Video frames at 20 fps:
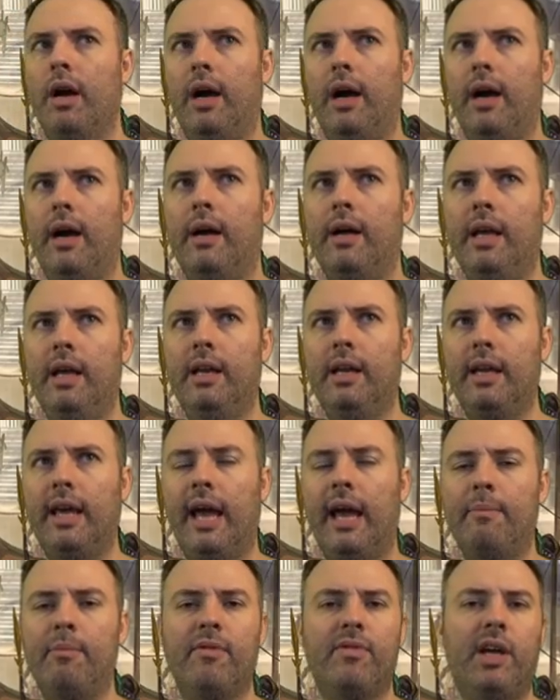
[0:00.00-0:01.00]
Uh, in a
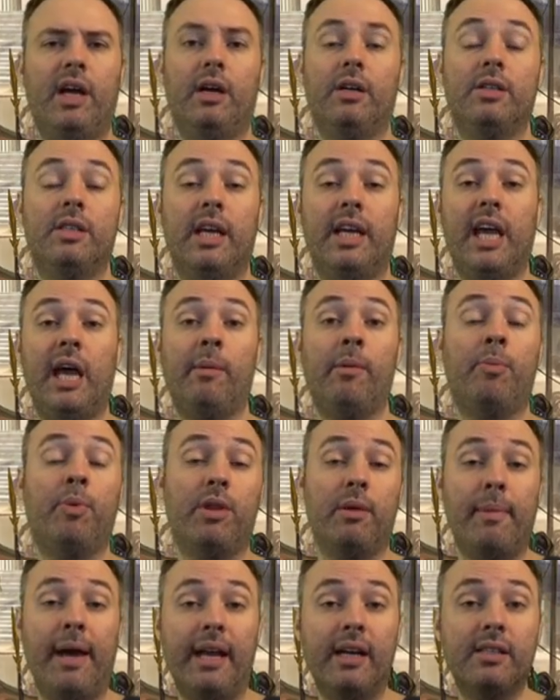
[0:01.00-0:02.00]
game of theirs, they came up
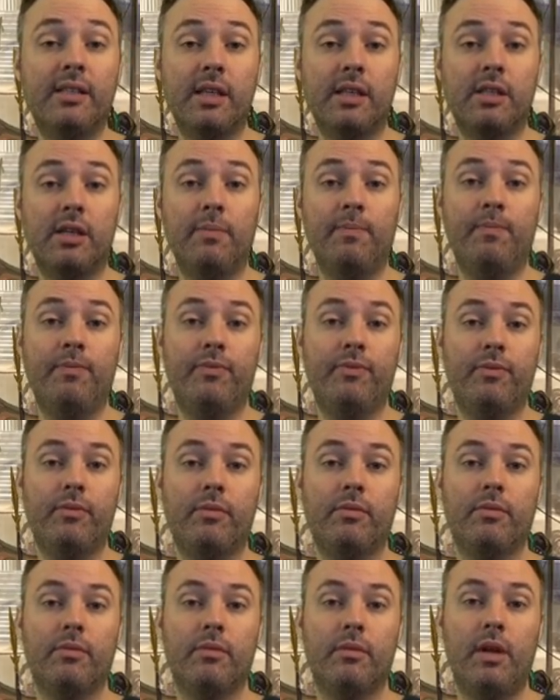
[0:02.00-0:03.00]
with a mana system
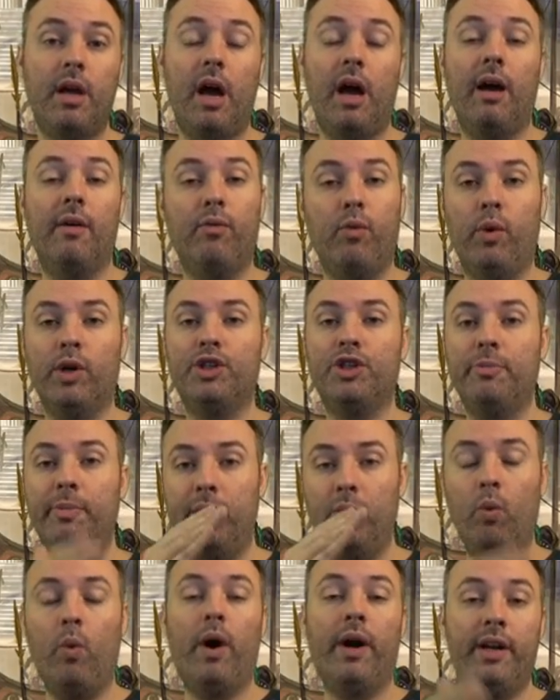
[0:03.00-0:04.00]
of what should
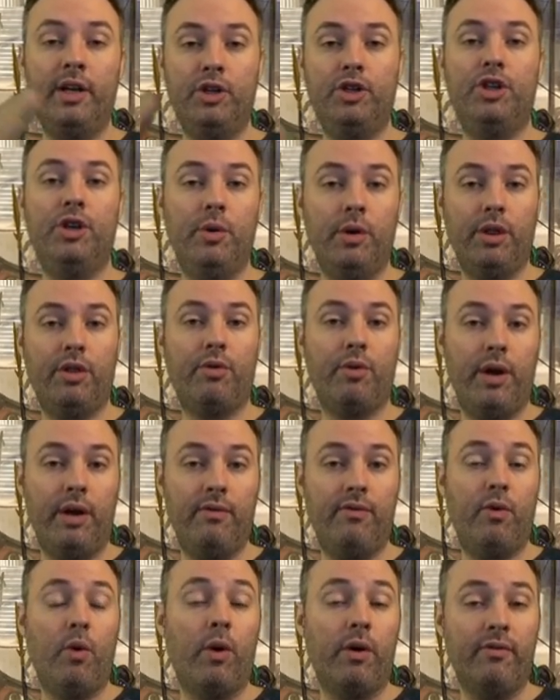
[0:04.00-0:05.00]
be one and two and three
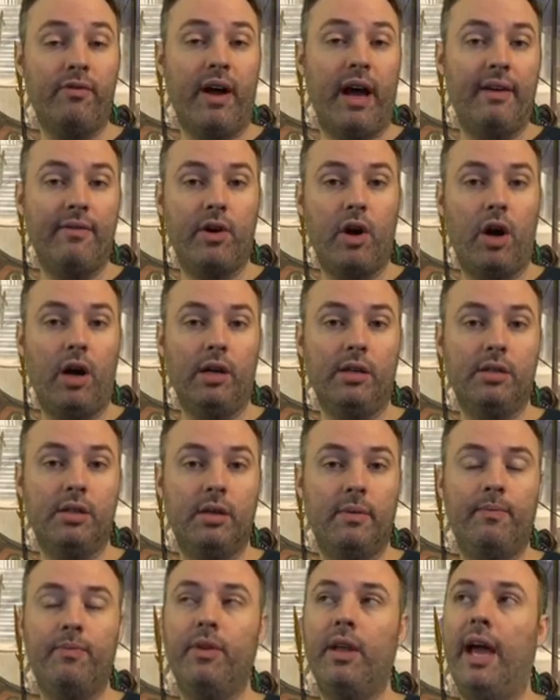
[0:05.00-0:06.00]
and four and five
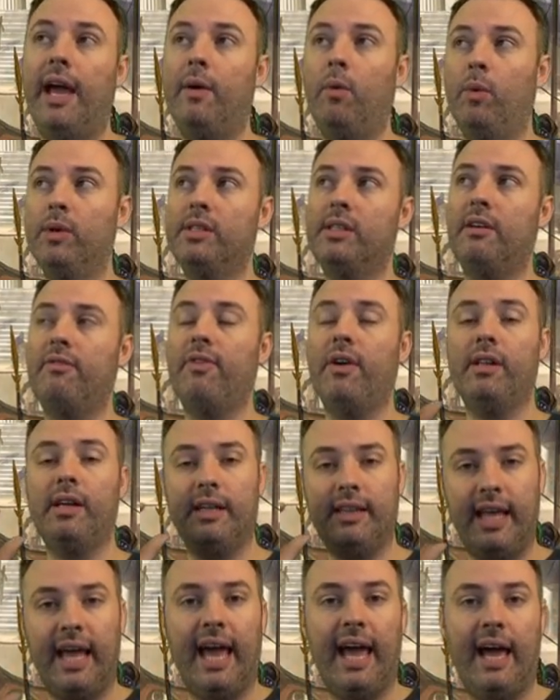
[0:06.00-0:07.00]
cost. And once they felt
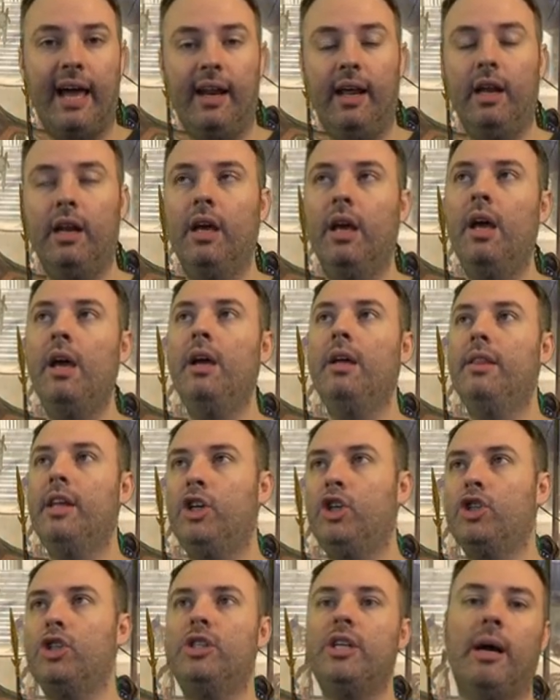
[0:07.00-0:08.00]
like they had it, they
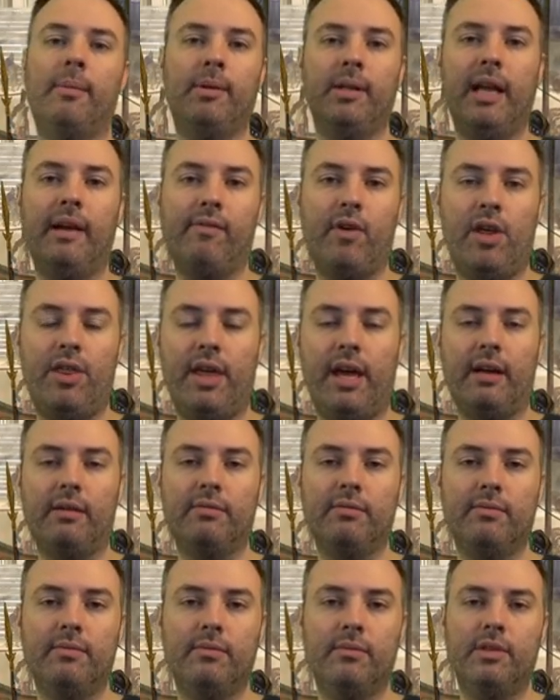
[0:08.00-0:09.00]
just doubled everything.
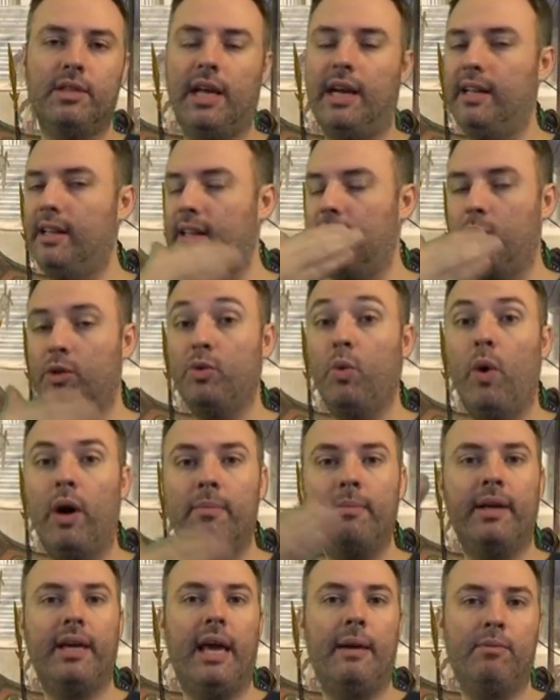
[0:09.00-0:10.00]
So anything that was
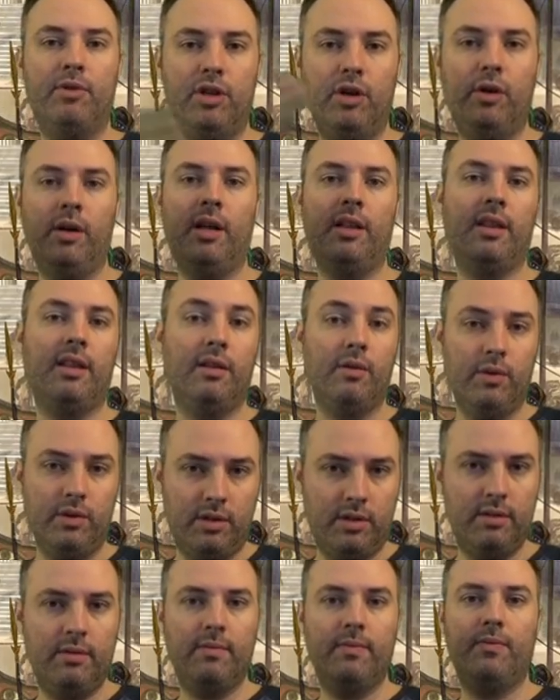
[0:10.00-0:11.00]
one became two, and anything that
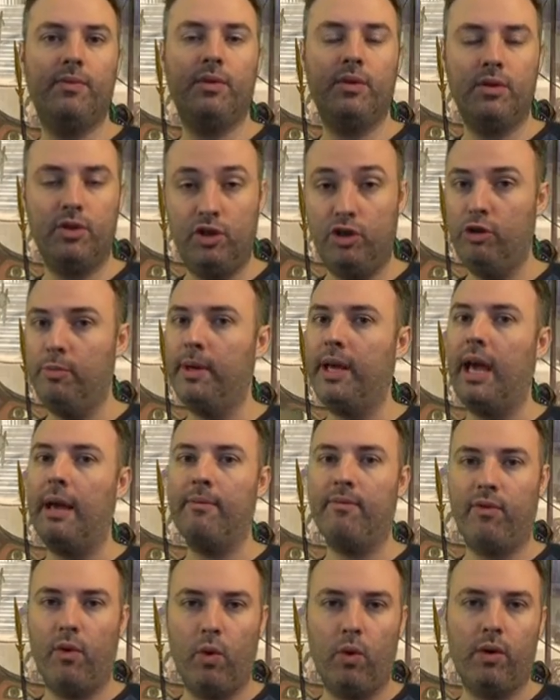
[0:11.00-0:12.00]
was two
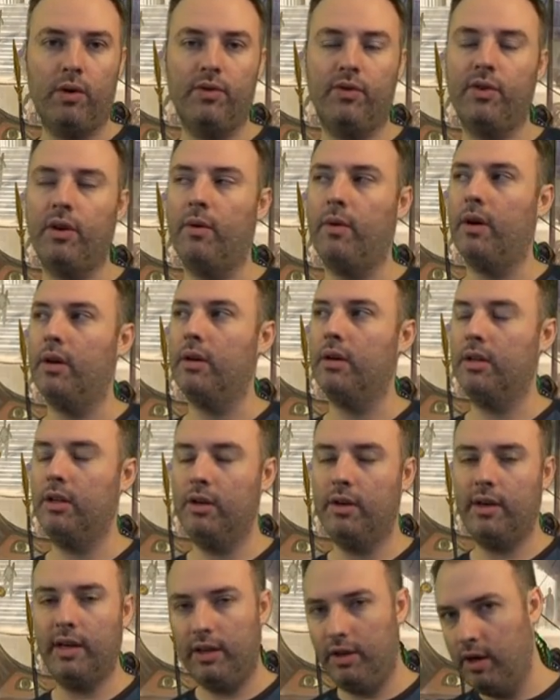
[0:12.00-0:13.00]
became four, and so on.
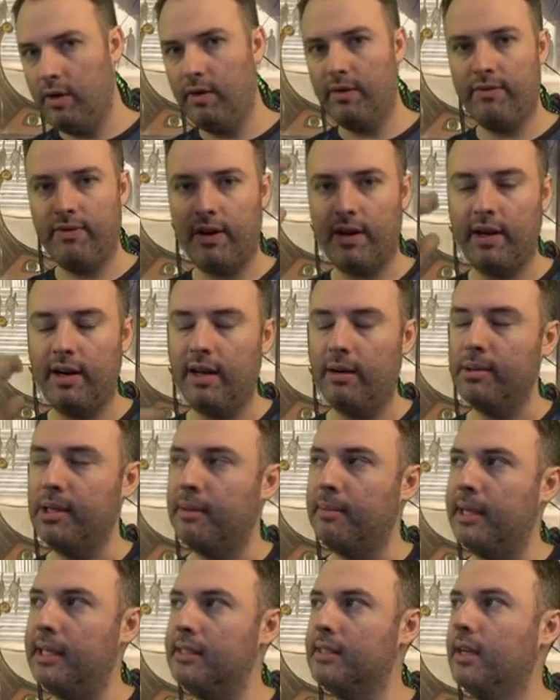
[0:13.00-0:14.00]
You you know what fucking
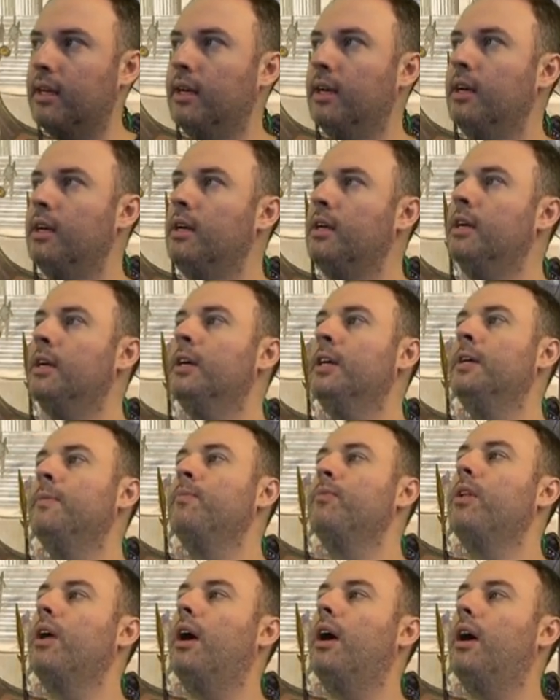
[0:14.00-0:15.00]
doubling means.
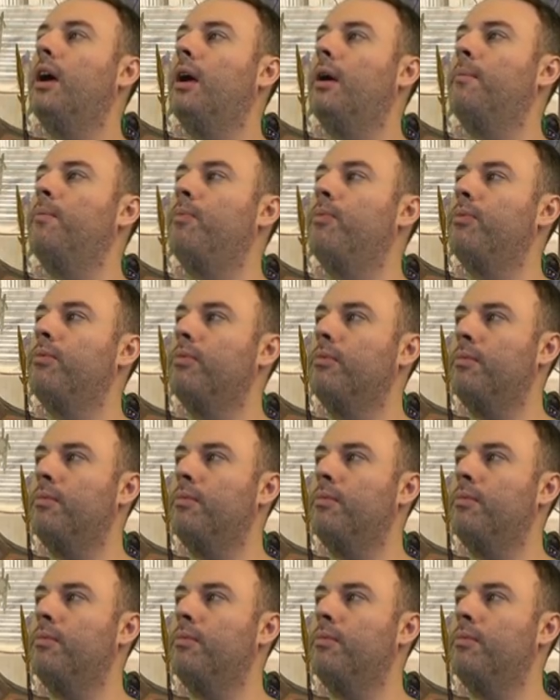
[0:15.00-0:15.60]
Um,